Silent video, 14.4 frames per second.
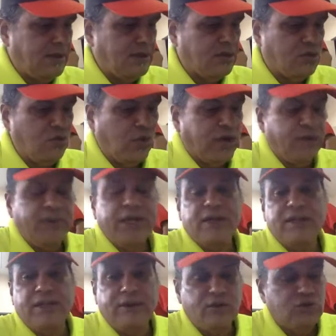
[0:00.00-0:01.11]
200 meters
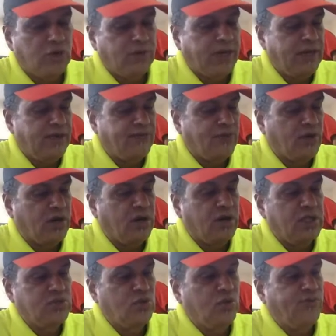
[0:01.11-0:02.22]
individual medley for girls
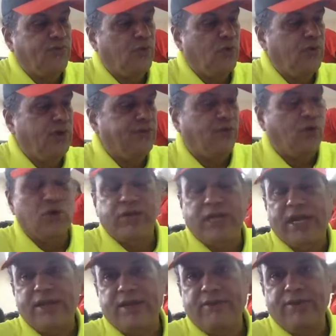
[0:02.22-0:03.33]
group 4 will follow that
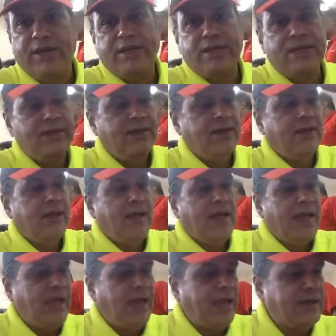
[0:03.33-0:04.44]
event
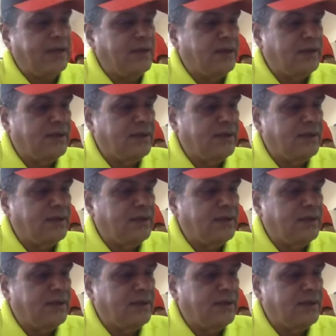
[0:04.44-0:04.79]
and uh,